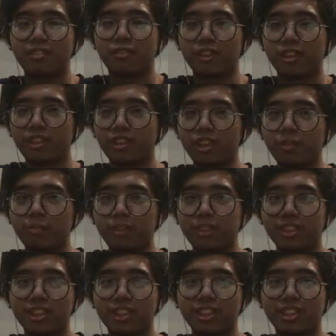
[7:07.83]
For the
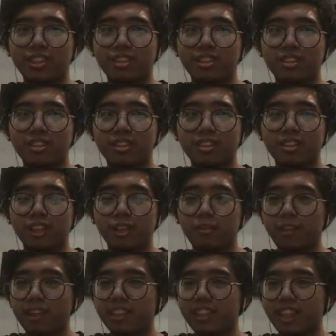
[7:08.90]
Clippers, their
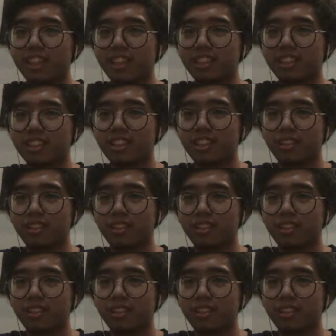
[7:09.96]
bench action,